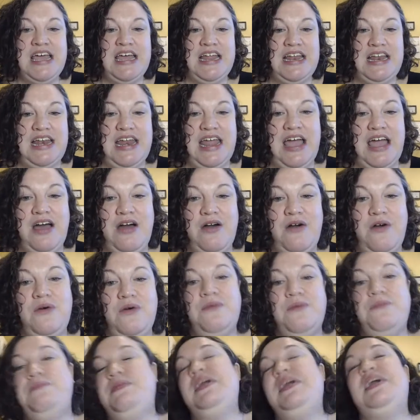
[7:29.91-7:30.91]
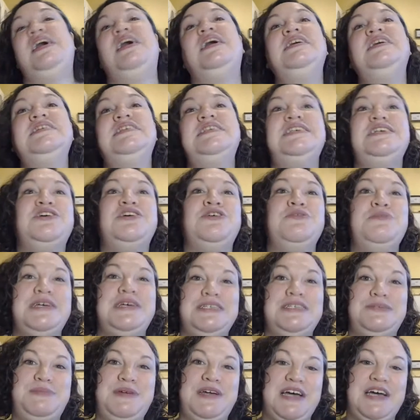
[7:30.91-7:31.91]
Now, because serum
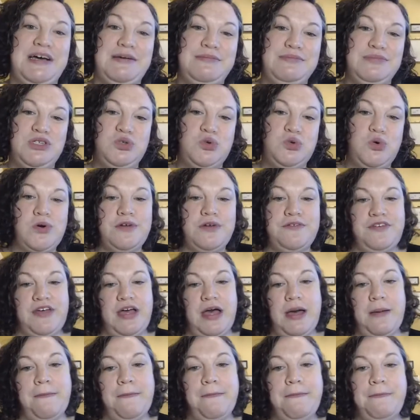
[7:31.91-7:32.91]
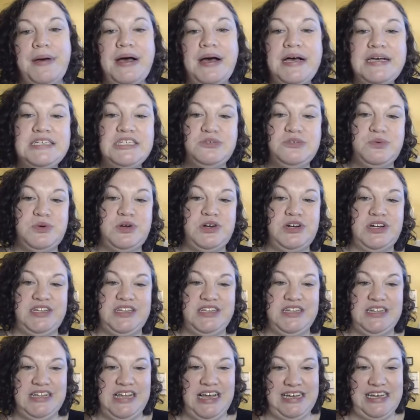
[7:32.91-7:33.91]
has become sort of a buzzword in
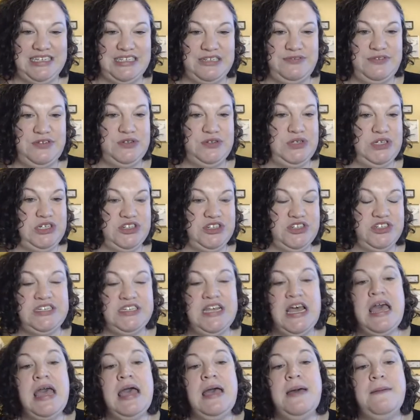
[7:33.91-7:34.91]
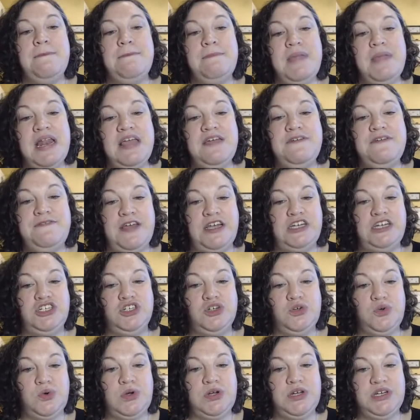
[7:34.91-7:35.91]
the last few years, many
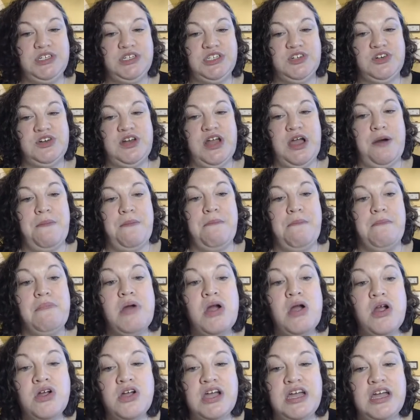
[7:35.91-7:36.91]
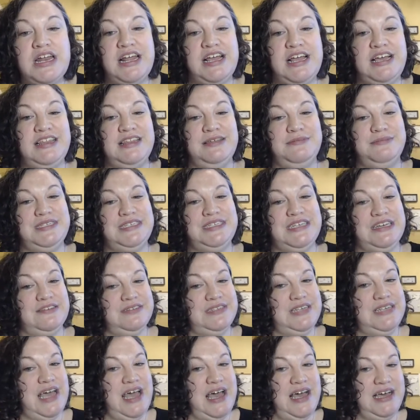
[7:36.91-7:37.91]
facial oils are now marketing
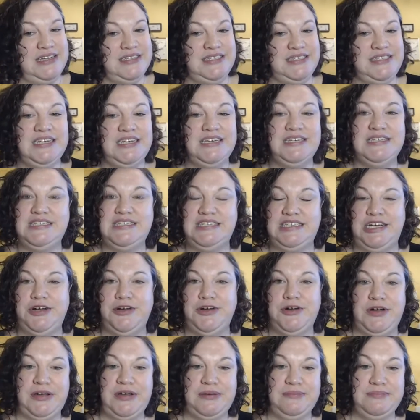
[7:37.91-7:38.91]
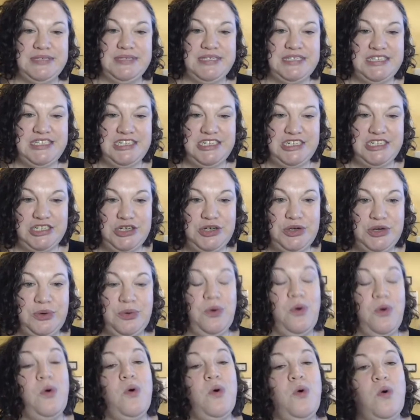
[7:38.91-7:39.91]
themselves as serums
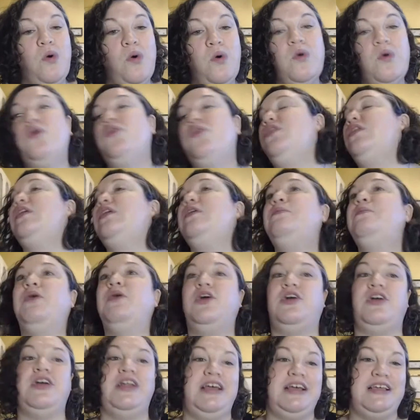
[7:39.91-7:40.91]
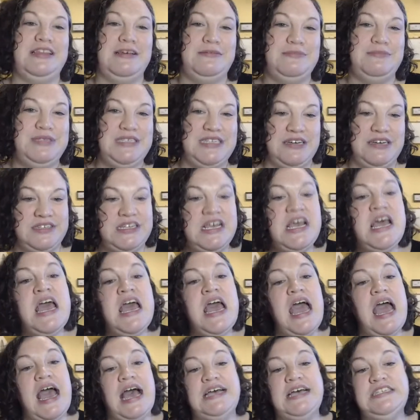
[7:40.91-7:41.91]
too, or they're marketing themselves
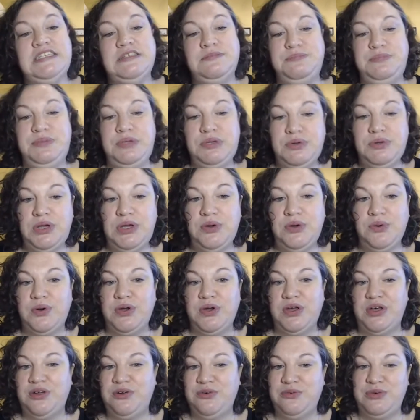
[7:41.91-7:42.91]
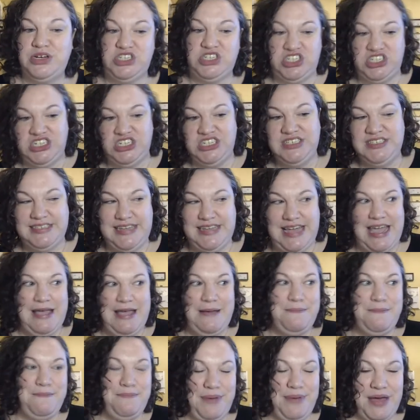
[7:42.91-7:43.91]
as a beauty oil, which is
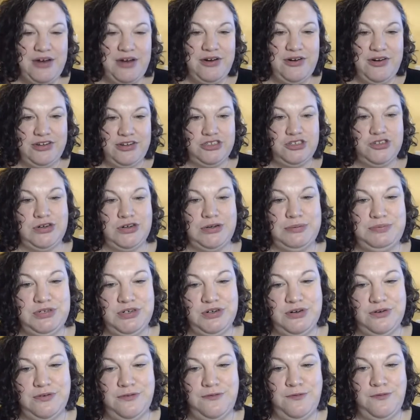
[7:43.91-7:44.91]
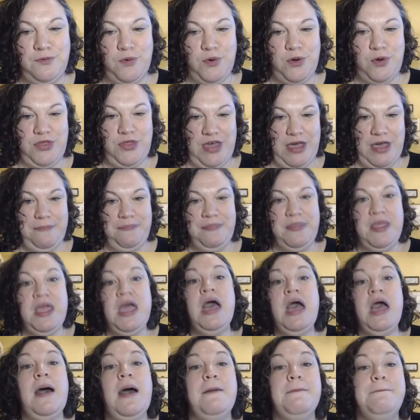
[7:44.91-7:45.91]
a better descriptor for them.
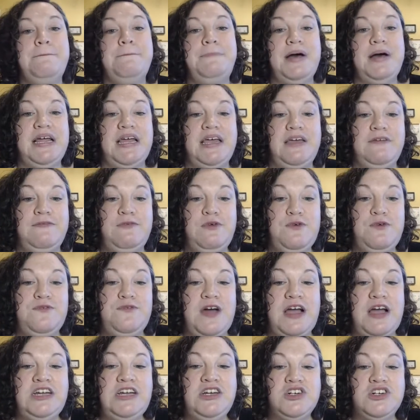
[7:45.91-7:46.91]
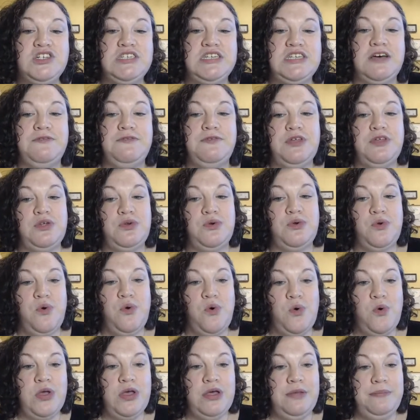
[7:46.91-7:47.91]
But if you find yourself with an
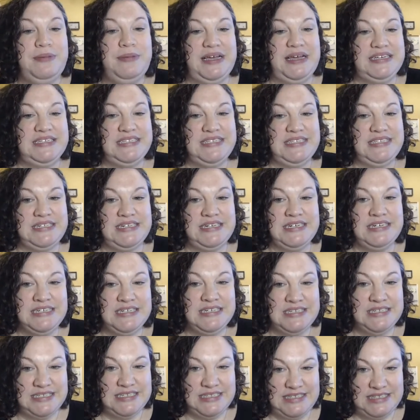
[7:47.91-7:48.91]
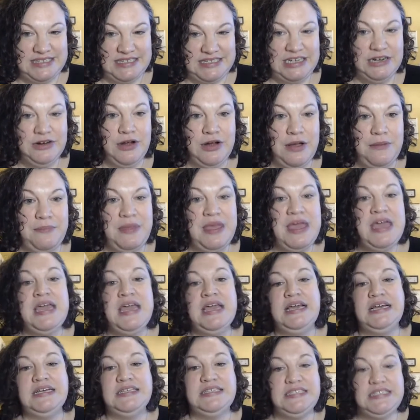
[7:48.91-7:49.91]
oil-based serum,
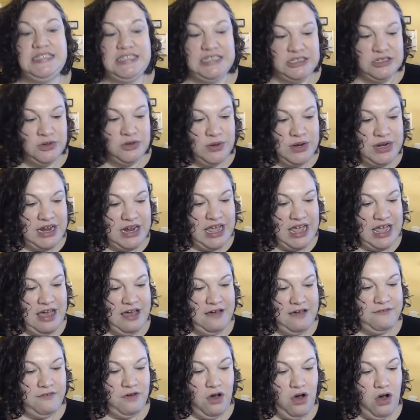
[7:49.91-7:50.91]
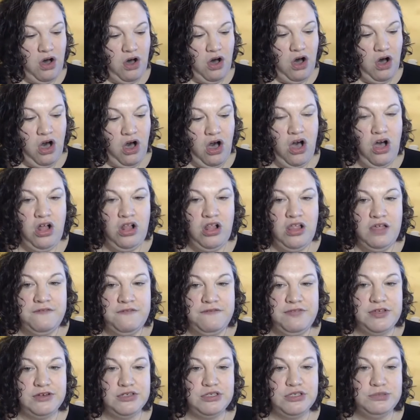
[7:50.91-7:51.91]
it's still going to have all
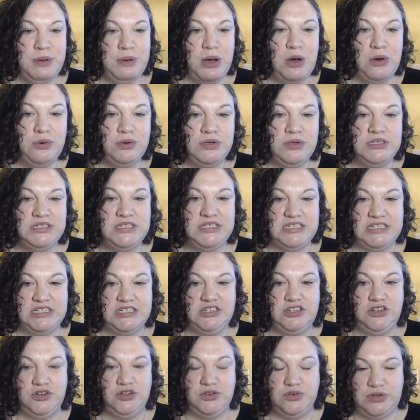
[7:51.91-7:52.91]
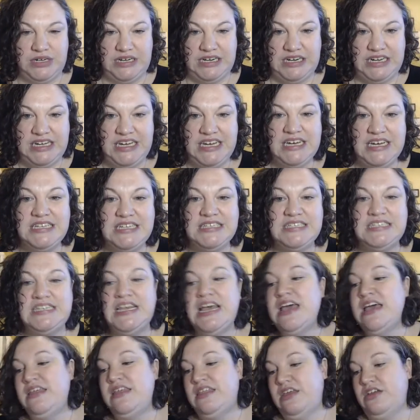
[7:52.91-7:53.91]
of those potent ingredients
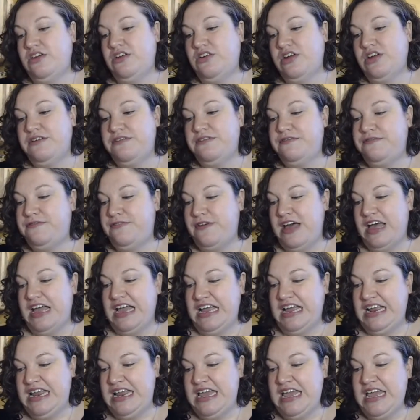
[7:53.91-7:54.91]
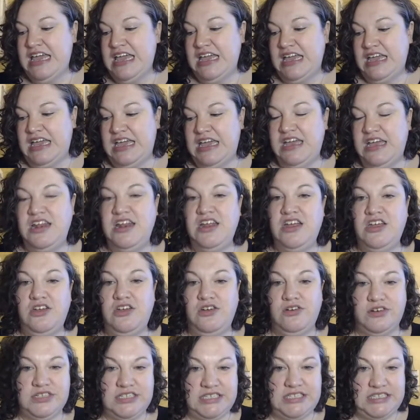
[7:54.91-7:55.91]
that you're going to find in
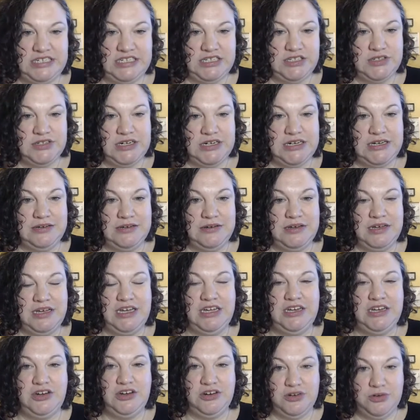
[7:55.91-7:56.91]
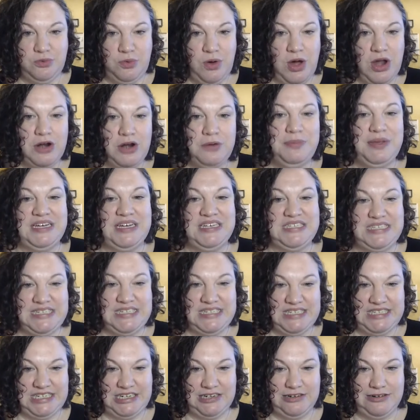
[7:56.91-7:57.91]
your serum, in your
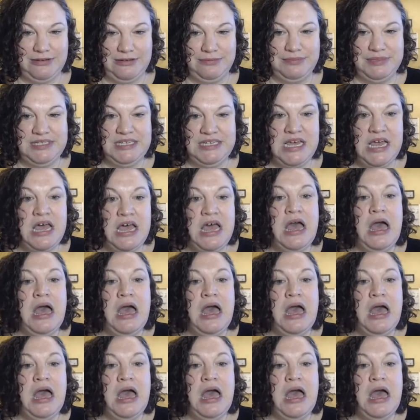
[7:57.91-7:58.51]
water-based serums.